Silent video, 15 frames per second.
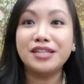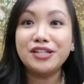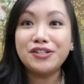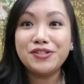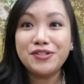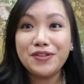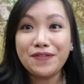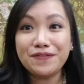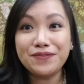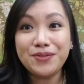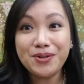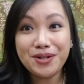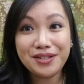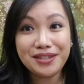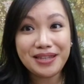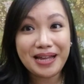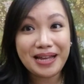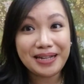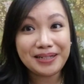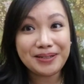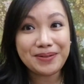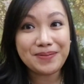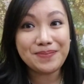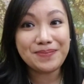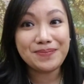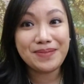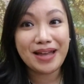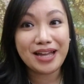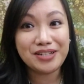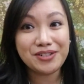Here's the fourth item in
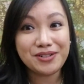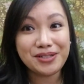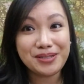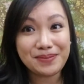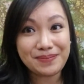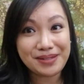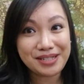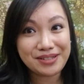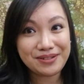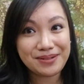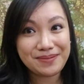Patrick's mystery